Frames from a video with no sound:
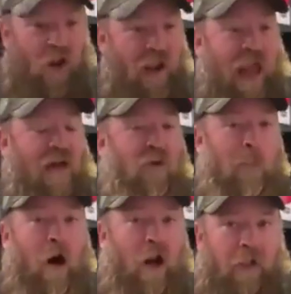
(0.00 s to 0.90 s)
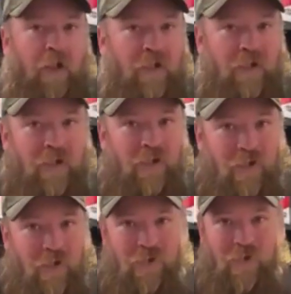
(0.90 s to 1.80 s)
to have them on.
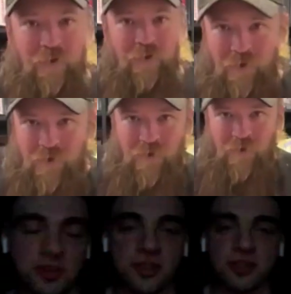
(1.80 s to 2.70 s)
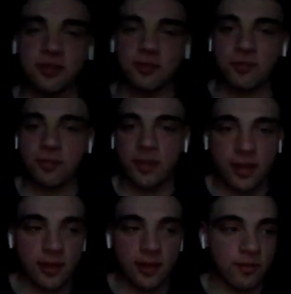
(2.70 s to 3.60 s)
Yeah, they're just
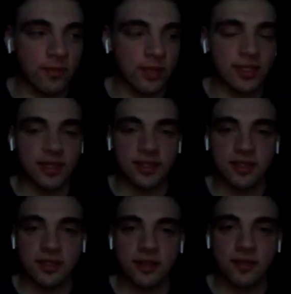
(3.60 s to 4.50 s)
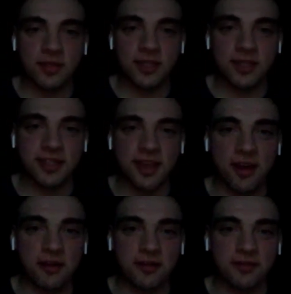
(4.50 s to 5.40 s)
busy as
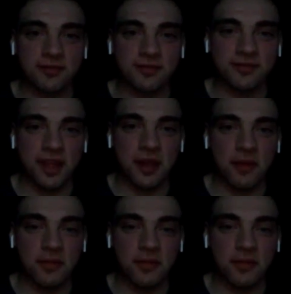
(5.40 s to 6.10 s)
hell. Oh, yeah.